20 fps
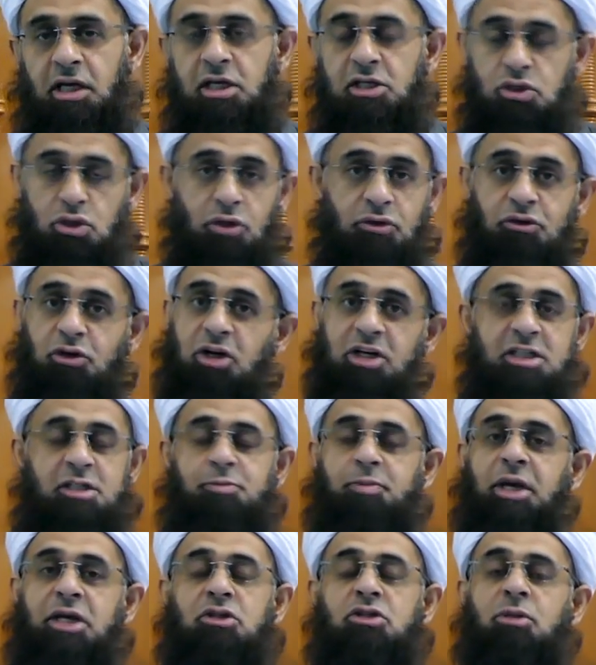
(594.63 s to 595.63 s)
So you've got a
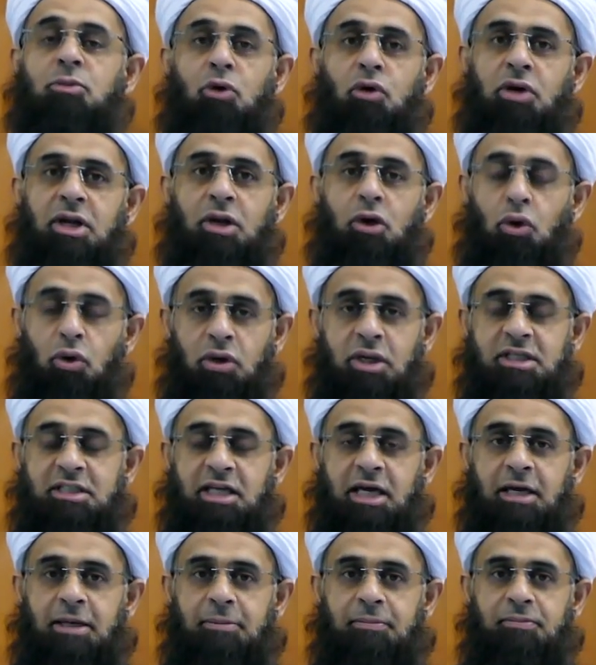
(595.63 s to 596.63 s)
spectrum all the
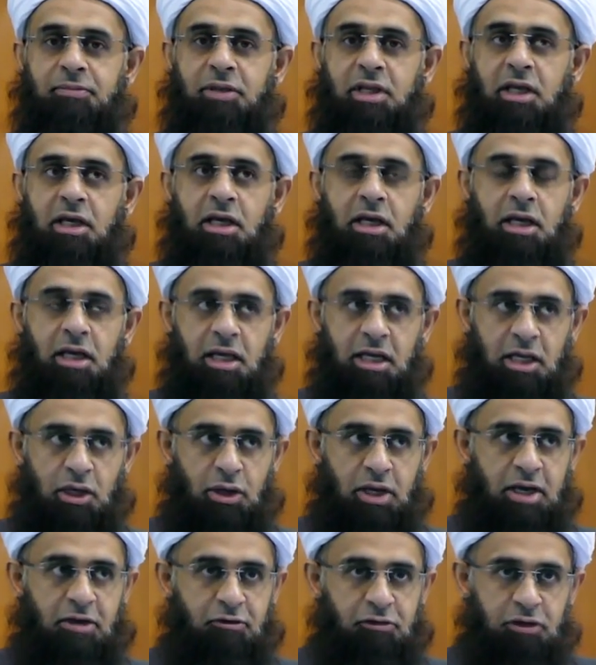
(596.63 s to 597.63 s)
time.
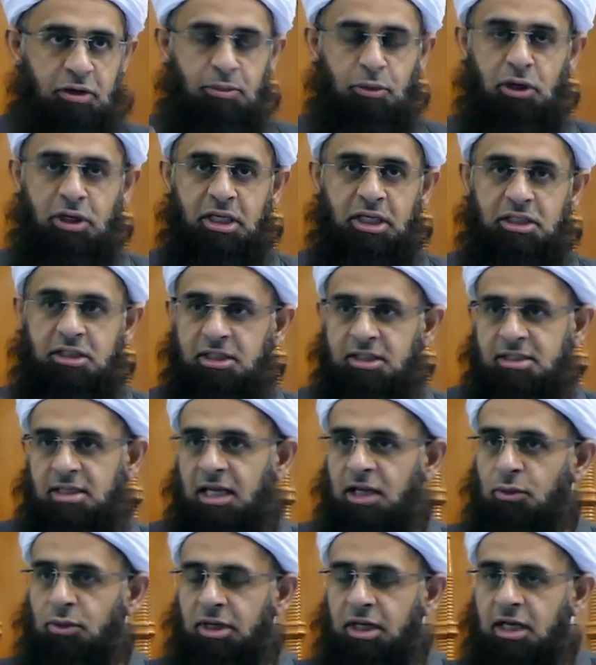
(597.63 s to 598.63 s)
Now everybody, just
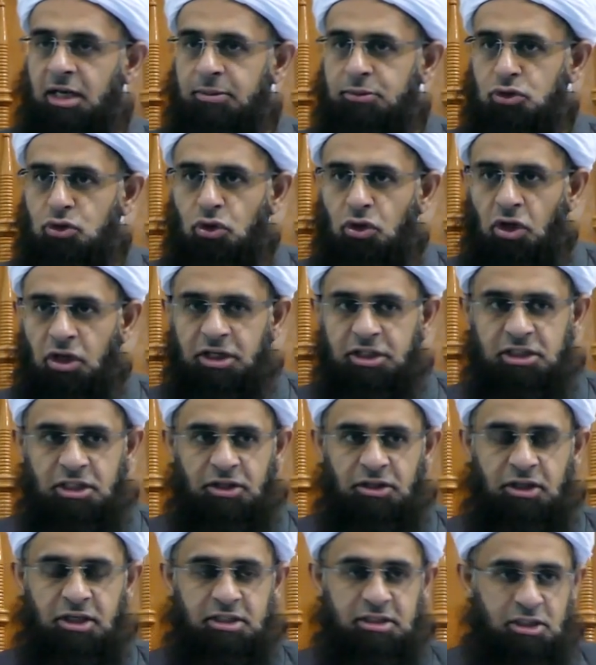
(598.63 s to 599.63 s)
like when it comes to knowledge
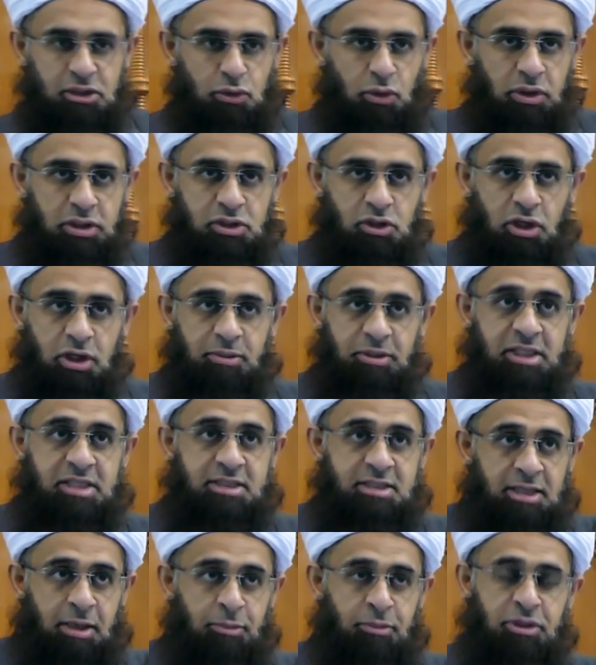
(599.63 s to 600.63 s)
and things, there's always going to be
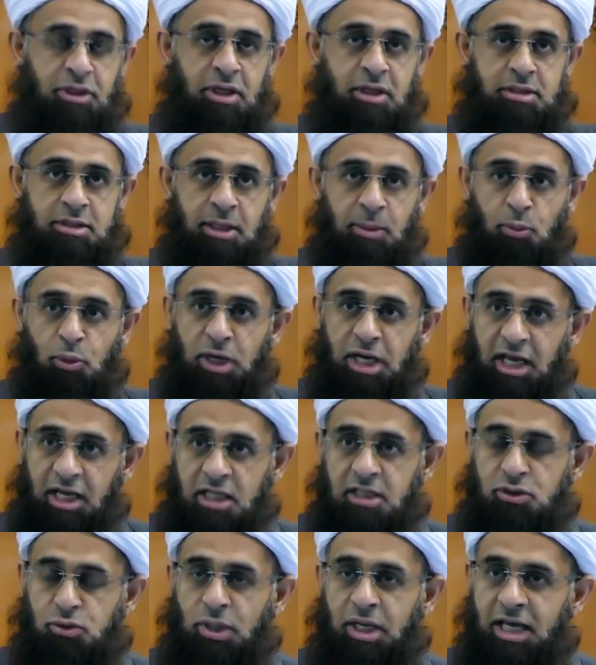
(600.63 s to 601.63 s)
something someone
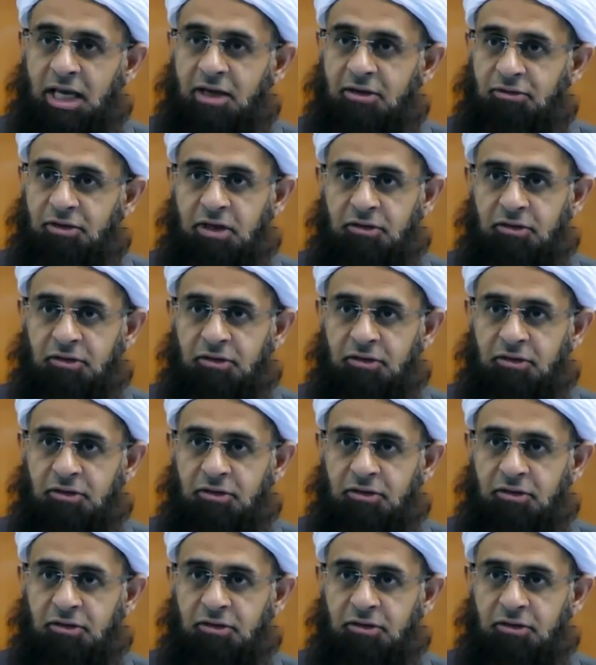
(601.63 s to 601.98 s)
else will have.